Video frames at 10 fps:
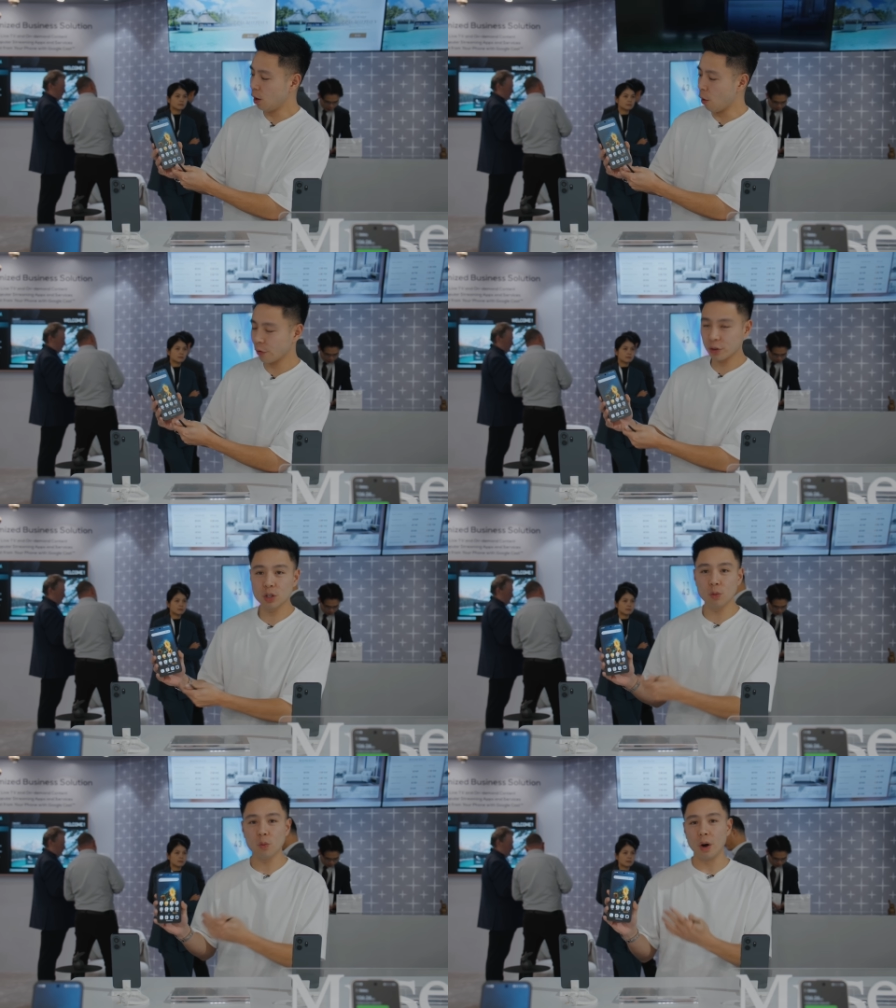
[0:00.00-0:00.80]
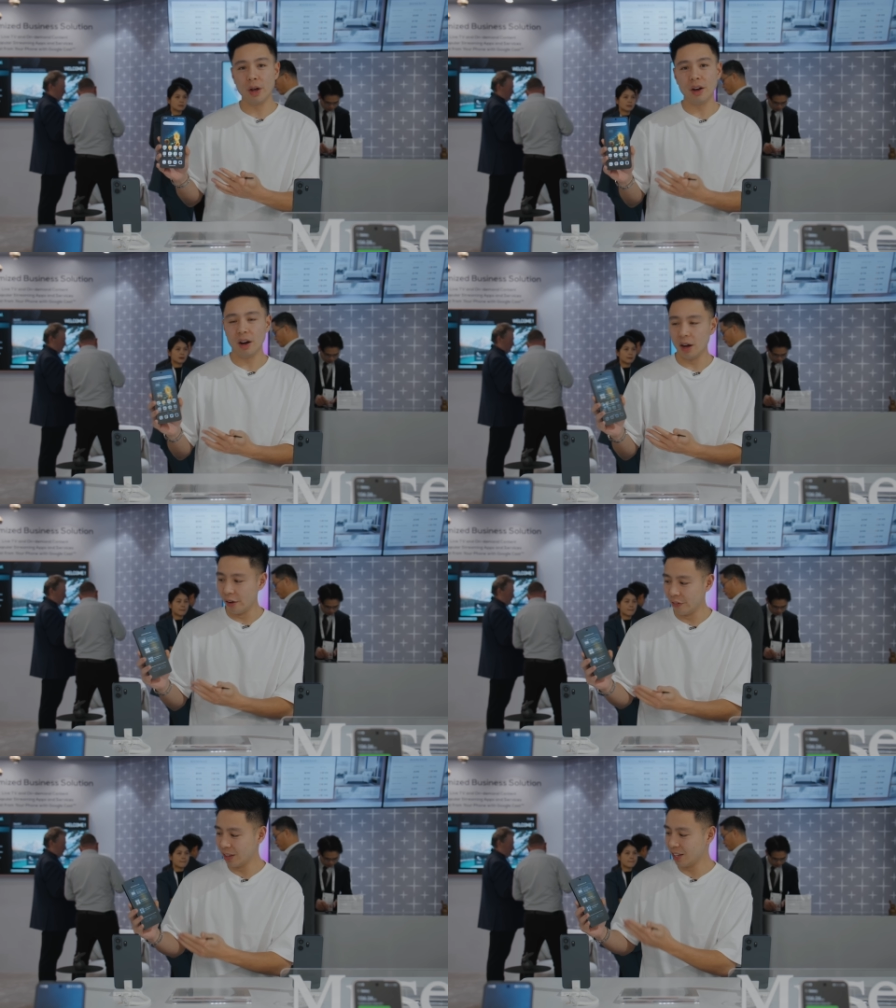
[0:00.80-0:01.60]
over to one
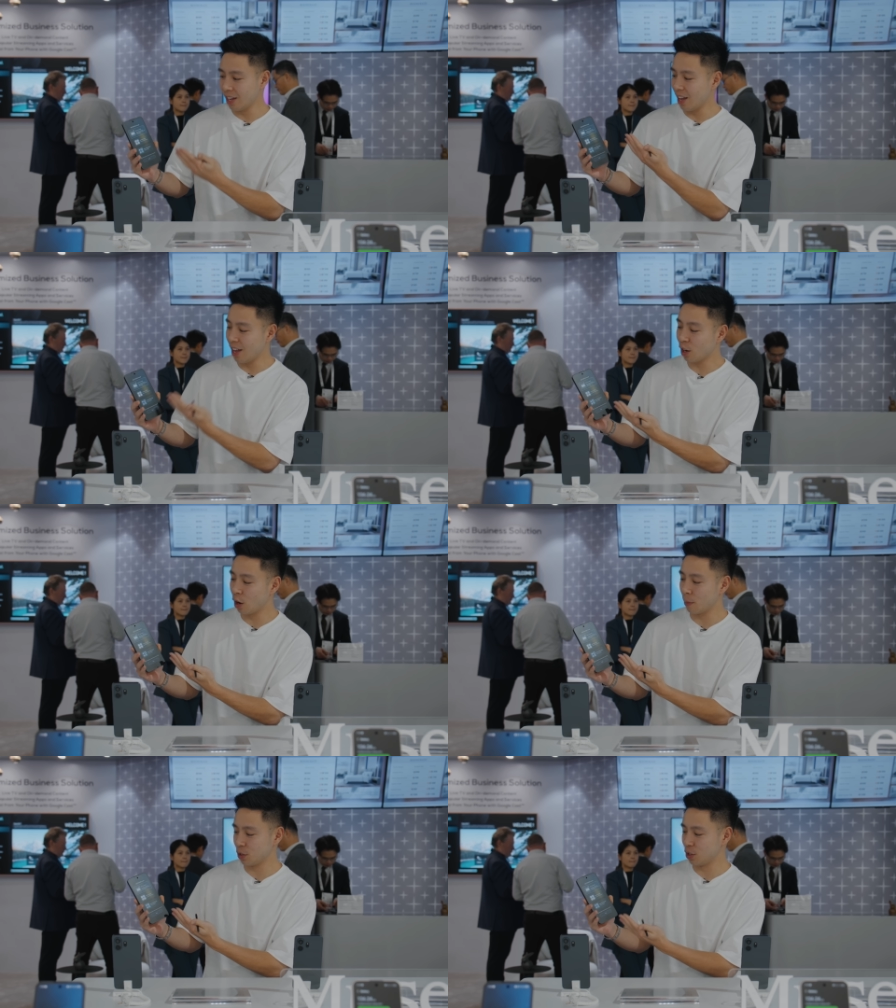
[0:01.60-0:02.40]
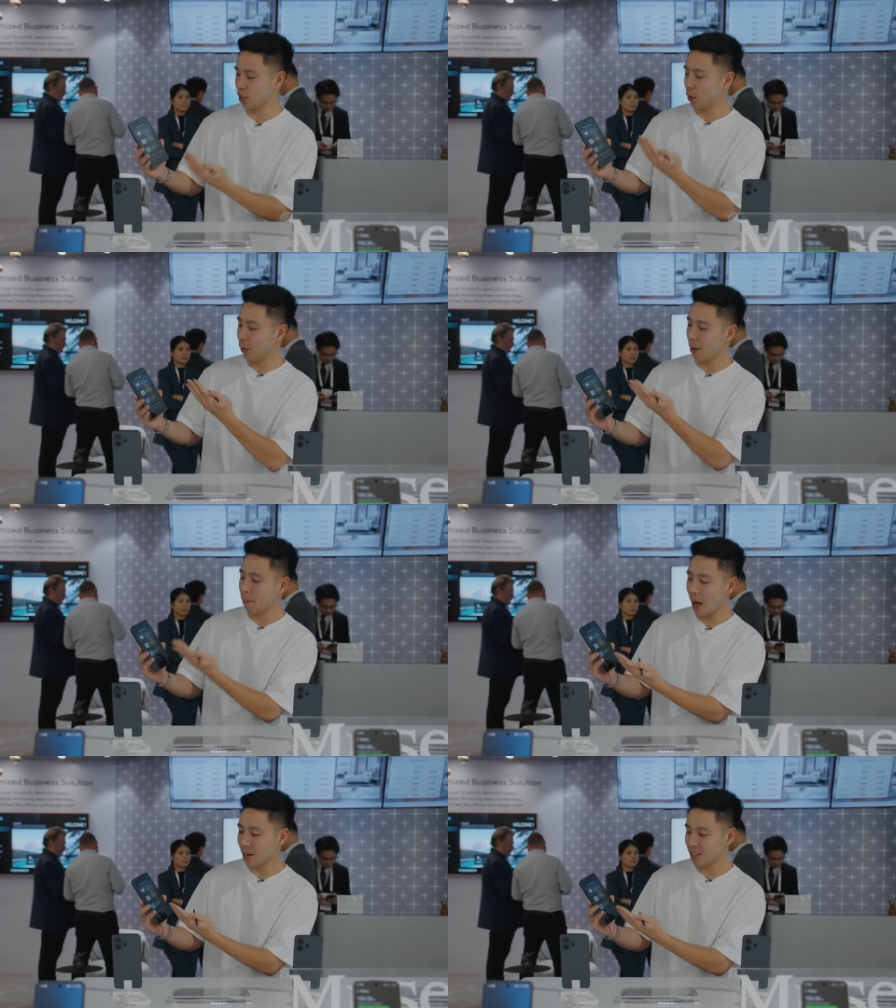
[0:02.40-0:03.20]
of the ink options,
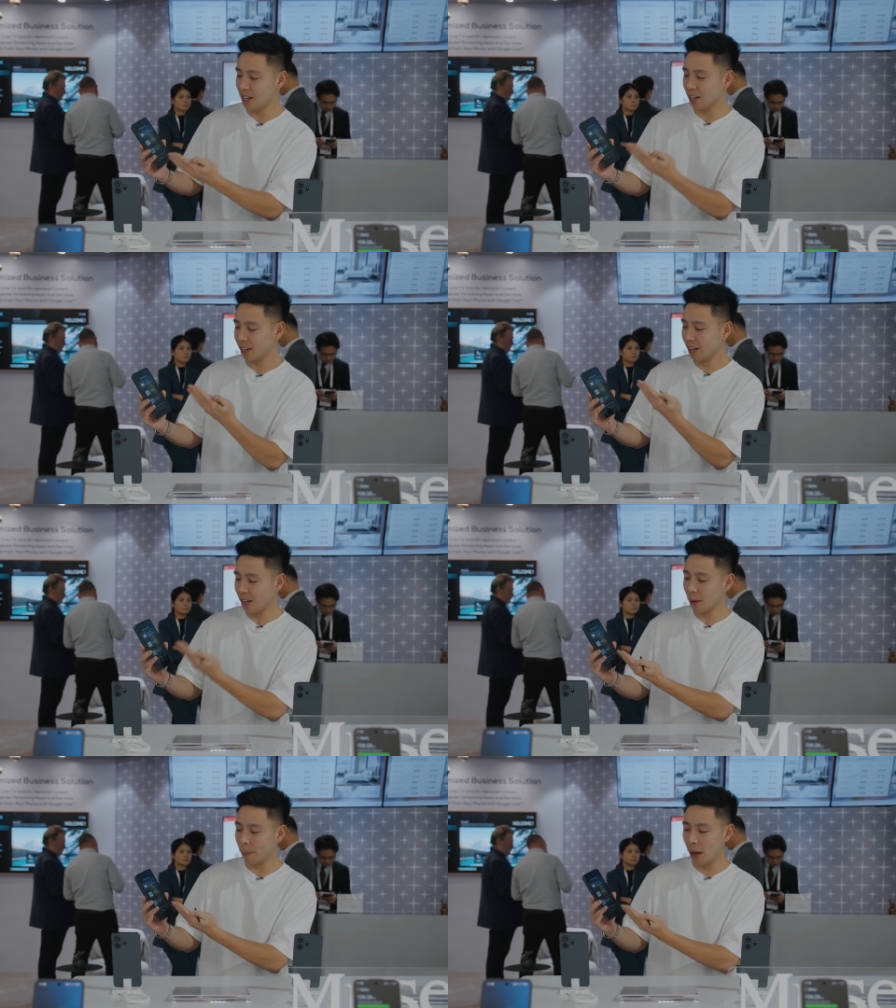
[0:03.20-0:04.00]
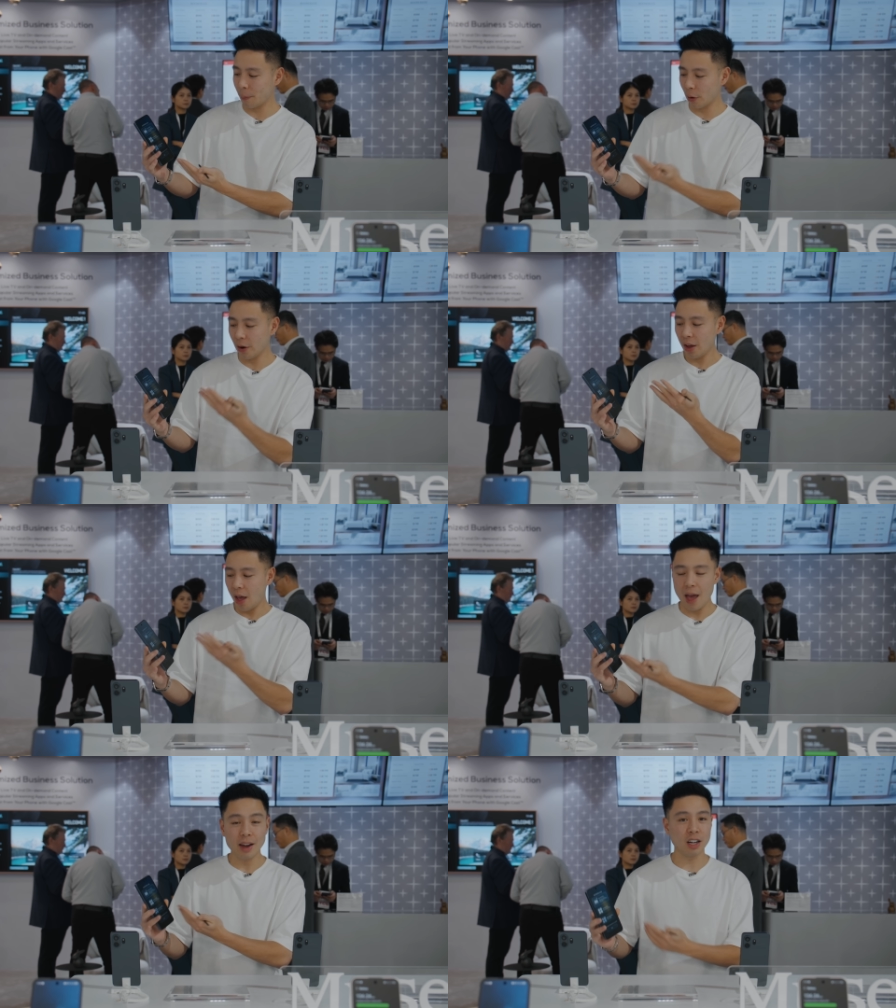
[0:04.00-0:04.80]
including Max Ink, Ink Paper,
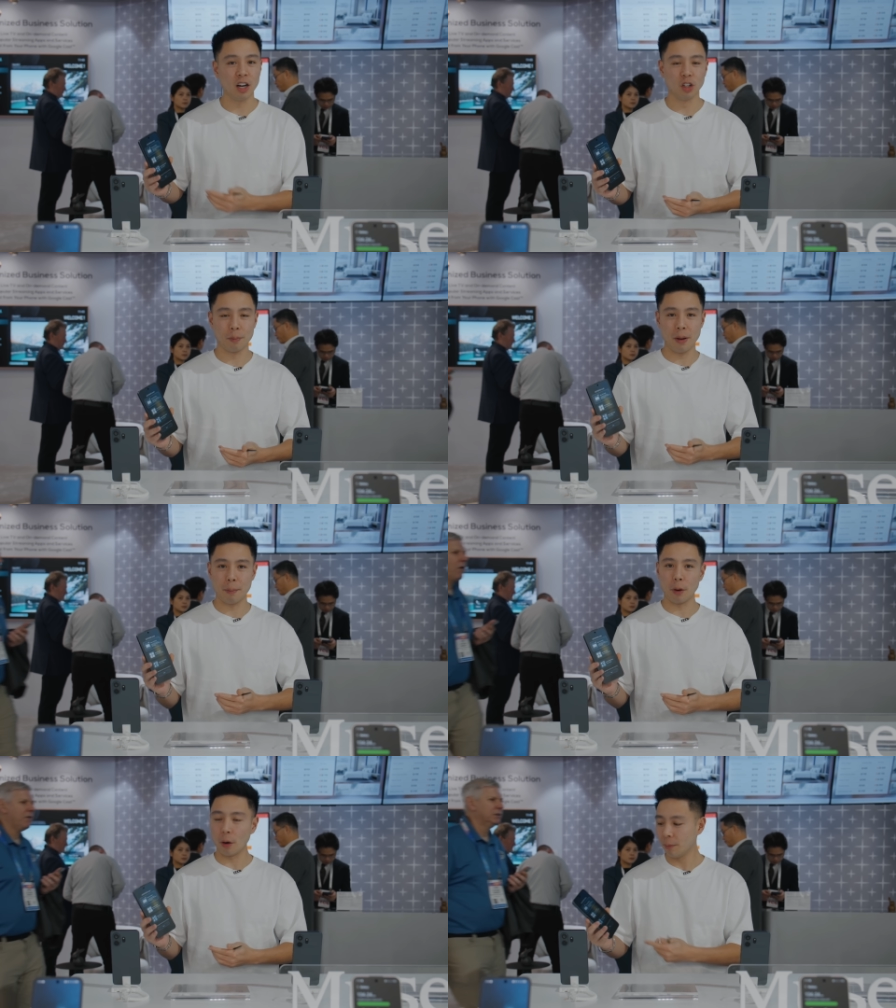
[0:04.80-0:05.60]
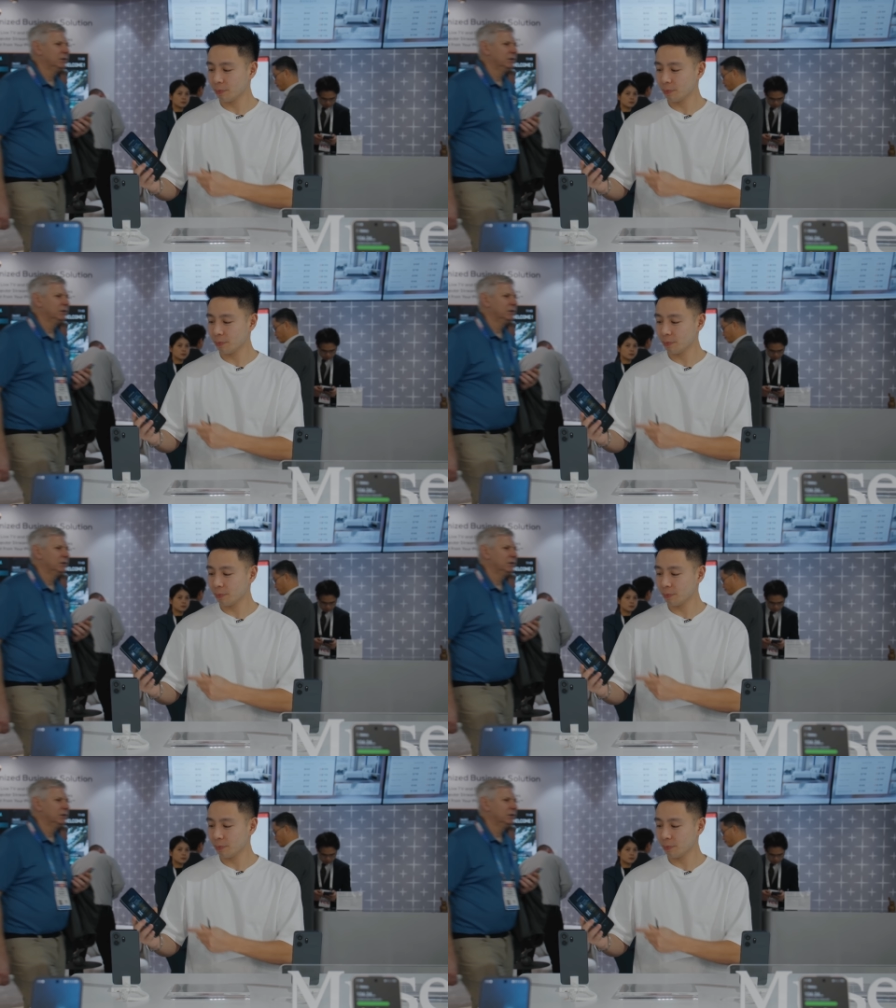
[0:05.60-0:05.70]
and Color Paper.